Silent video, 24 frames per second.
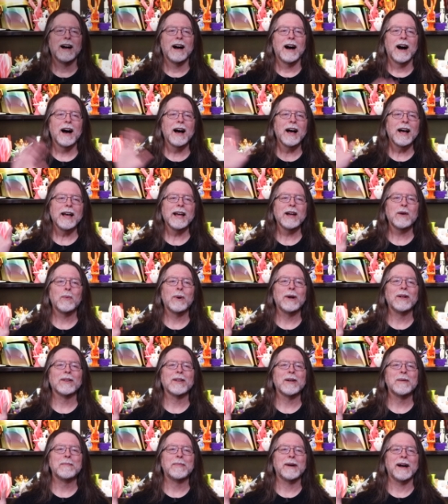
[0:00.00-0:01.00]
Hi,
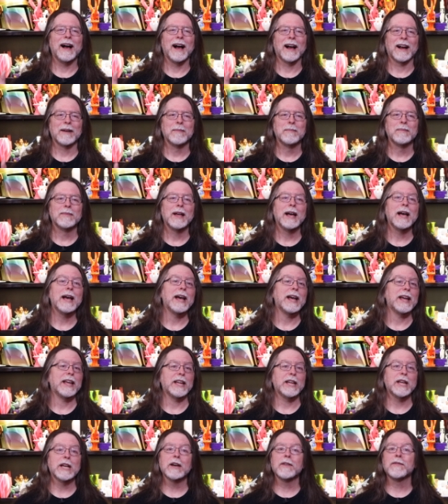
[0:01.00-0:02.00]
welcome back.
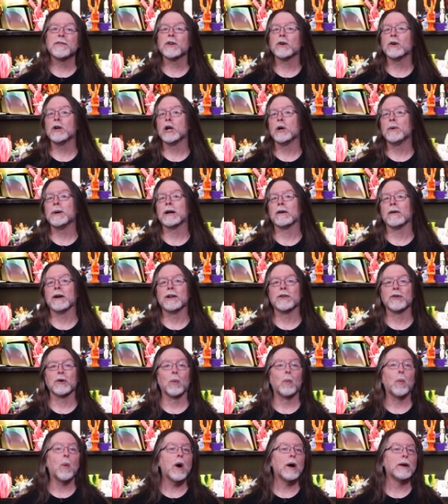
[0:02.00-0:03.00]
Hey, if you're new here and
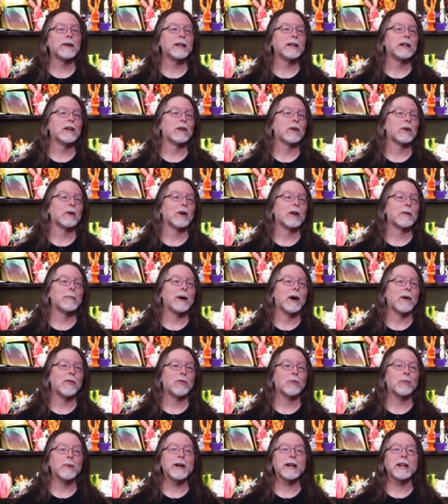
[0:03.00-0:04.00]
you're wanting to learn
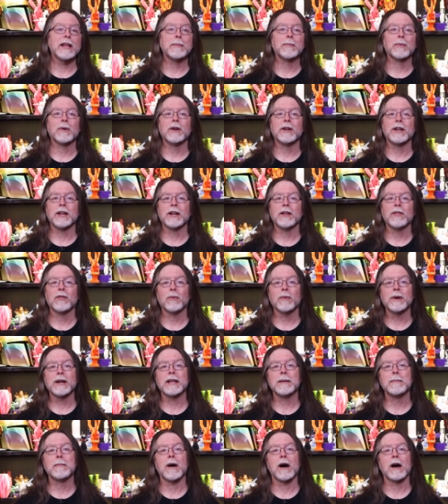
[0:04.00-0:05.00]
about 3D printing,
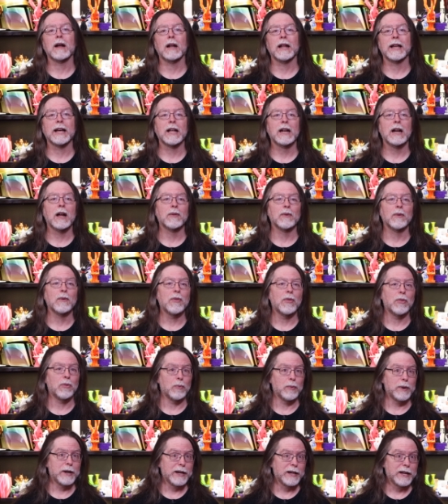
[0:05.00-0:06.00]
3D modeling, and other
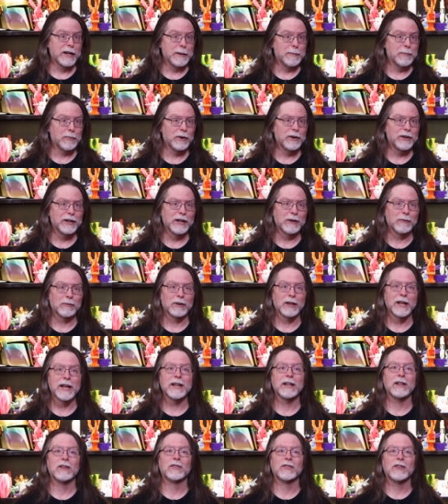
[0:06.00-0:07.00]
3D printing
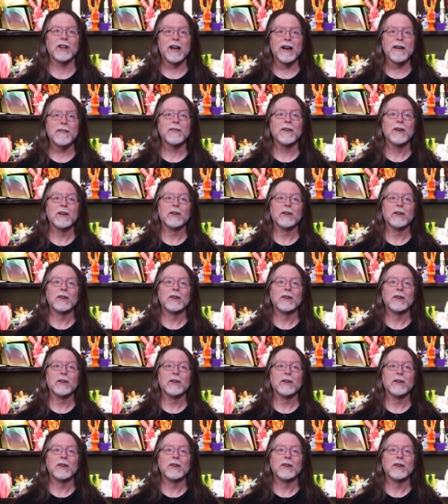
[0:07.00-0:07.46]
related stuff,